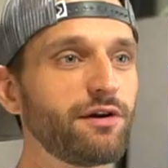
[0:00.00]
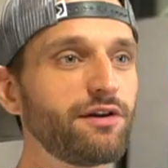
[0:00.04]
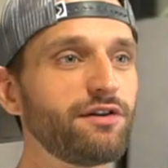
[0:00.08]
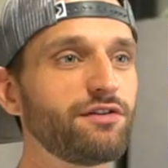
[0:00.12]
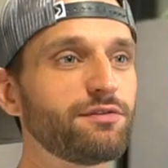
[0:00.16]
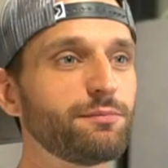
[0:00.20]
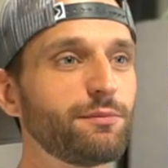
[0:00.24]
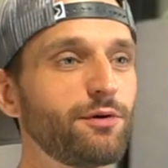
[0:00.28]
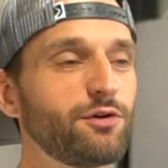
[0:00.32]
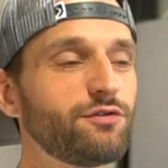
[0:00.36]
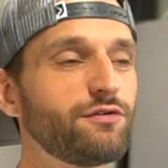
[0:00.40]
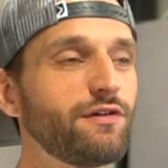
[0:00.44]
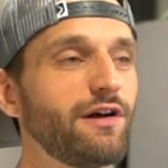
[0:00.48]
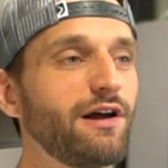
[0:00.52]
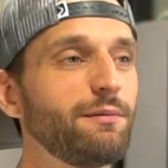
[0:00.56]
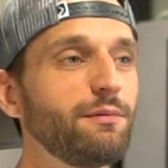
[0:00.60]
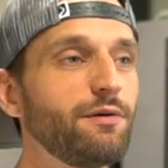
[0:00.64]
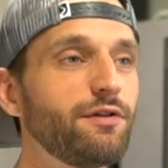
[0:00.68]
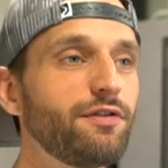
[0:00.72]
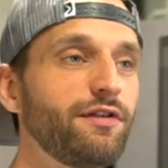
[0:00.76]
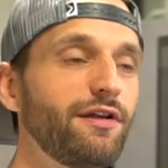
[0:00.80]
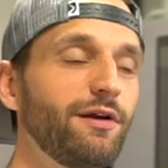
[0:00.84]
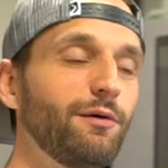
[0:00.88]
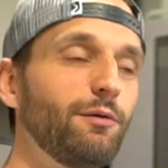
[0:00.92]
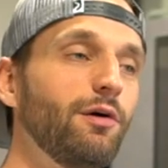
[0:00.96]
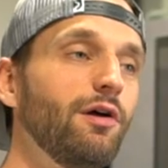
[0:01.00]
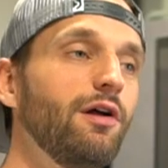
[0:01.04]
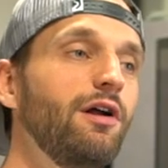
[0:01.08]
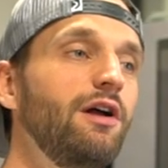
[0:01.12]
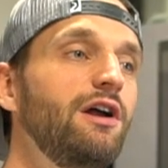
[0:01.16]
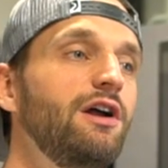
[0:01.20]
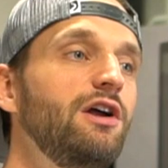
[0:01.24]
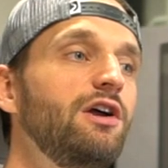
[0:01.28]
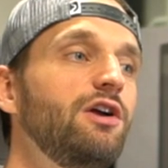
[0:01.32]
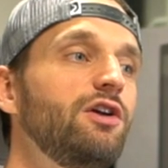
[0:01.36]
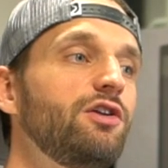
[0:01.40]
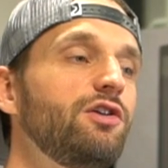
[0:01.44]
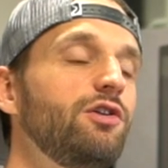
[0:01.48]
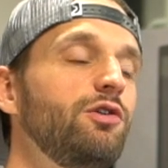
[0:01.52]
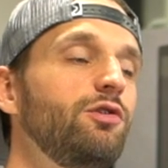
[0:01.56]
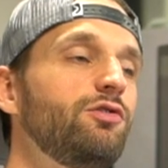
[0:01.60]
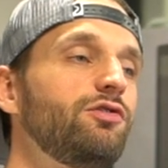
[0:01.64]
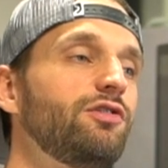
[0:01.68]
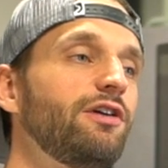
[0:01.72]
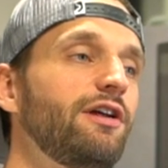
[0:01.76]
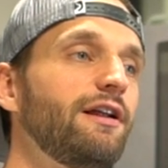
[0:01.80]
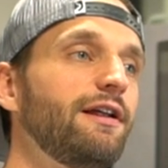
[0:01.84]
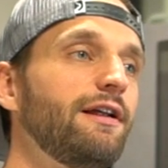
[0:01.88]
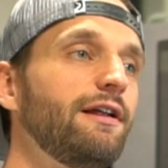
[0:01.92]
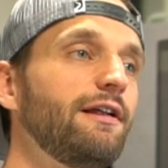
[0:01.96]
What is the most valuable thing? Well, you
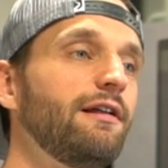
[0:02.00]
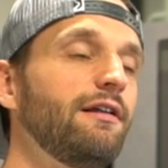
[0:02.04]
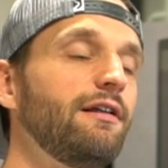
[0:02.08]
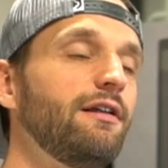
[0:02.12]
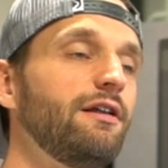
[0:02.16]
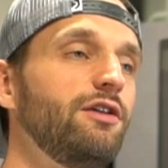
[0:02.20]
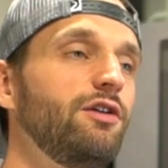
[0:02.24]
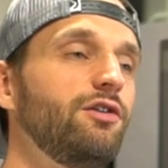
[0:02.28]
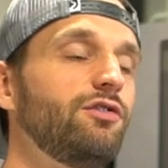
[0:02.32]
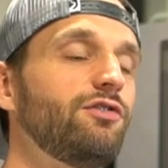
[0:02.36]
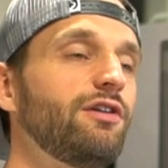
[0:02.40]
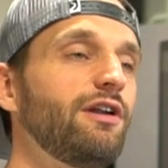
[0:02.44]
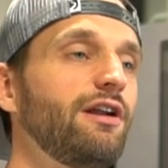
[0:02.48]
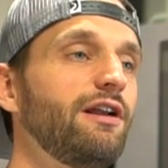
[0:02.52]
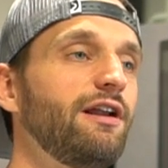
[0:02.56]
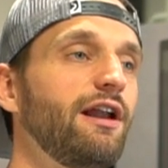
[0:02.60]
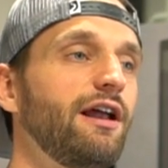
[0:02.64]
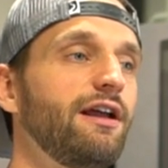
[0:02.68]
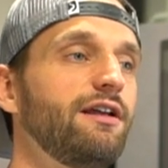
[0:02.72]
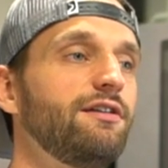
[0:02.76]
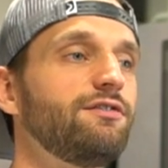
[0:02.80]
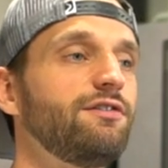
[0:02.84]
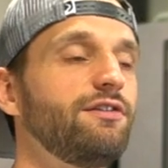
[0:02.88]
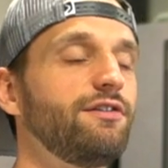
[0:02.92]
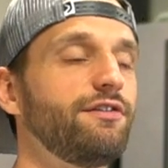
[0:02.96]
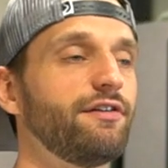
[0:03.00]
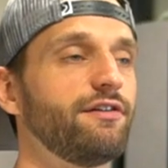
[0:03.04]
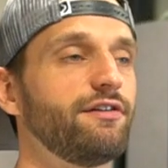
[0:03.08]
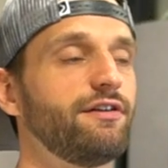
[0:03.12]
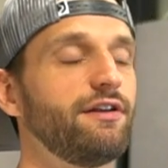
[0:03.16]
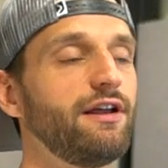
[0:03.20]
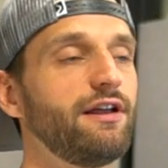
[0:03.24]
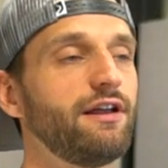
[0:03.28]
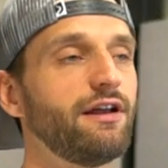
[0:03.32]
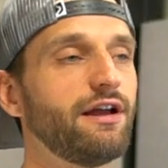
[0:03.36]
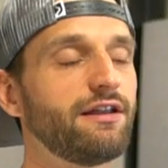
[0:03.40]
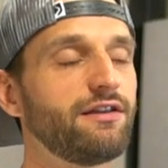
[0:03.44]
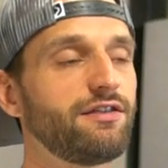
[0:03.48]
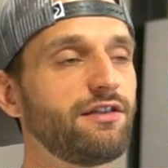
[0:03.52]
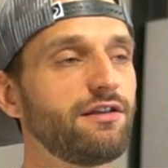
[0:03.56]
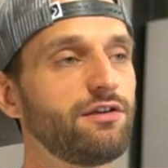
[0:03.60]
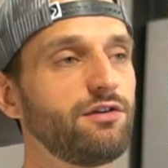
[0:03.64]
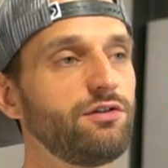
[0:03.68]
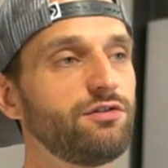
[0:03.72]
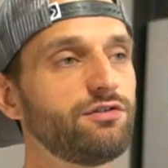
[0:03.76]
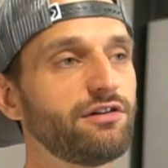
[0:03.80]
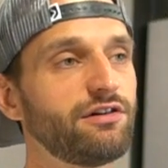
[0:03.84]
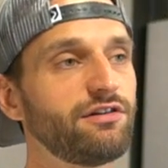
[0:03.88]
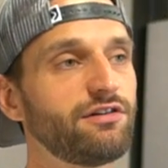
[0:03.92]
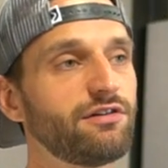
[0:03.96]
said it nicely the other day. I think
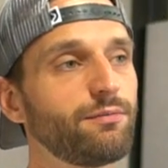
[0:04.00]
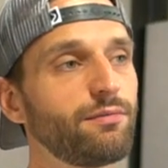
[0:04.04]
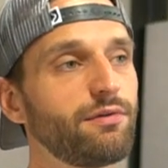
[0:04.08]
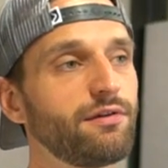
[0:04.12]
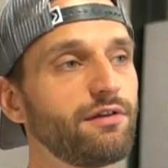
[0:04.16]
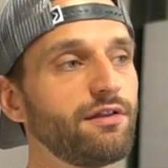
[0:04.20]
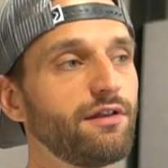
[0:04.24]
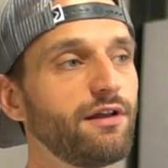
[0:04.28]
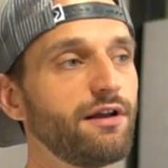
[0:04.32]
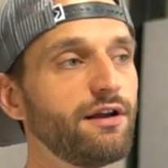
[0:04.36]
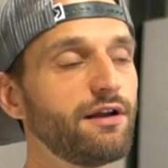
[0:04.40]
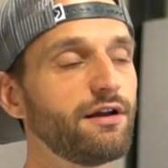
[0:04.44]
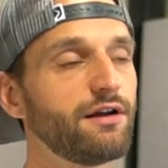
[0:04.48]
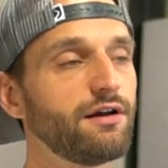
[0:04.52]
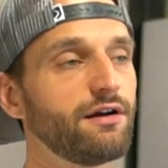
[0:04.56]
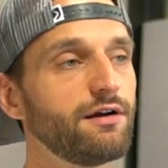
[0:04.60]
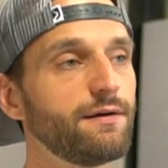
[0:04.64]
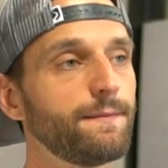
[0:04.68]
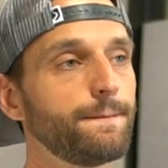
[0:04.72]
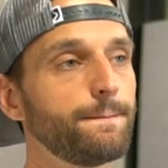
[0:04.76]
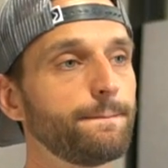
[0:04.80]
you said something like,